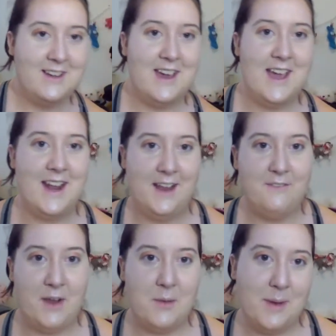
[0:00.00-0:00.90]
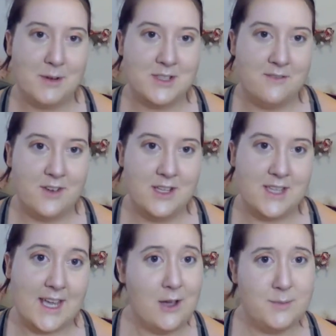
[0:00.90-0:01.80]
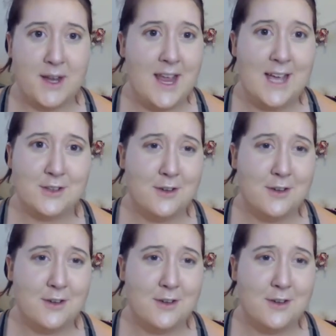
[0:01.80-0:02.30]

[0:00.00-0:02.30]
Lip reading: and I had family members and friends like, I was about to ask